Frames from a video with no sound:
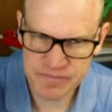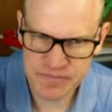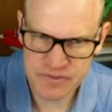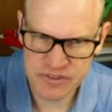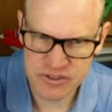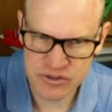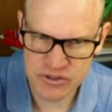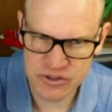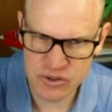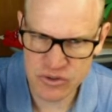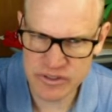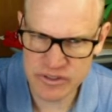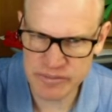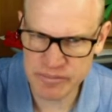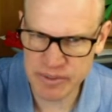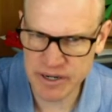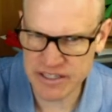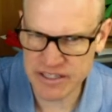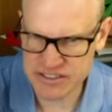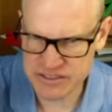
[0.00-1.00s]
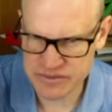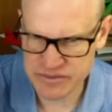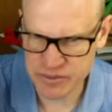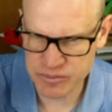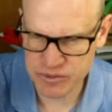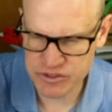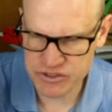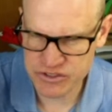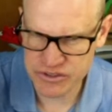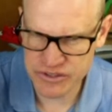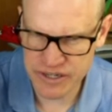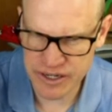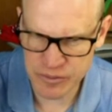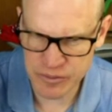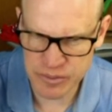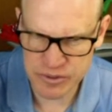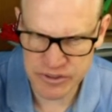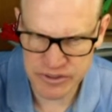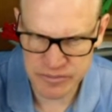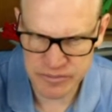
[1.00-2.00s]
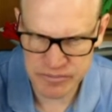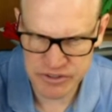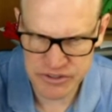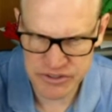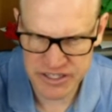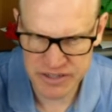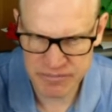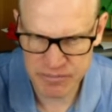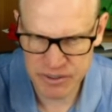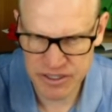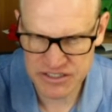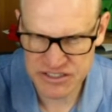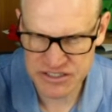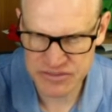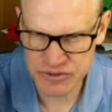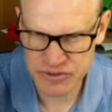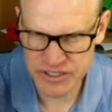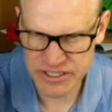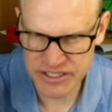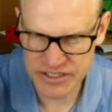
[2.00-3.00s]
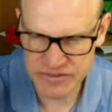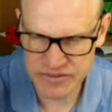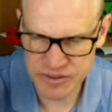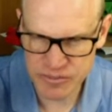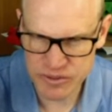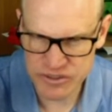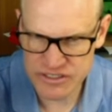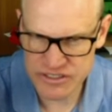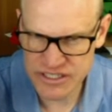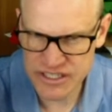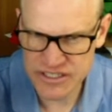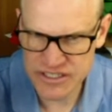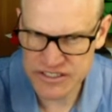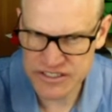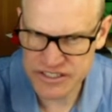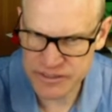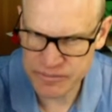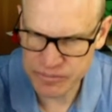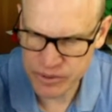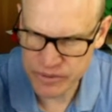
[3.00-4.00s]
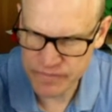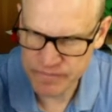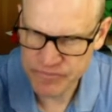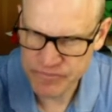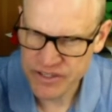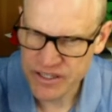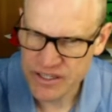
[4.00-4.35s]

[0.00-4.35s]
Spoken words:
So it's only positive numbers that are output, but you can have positive or negative numbers as the input.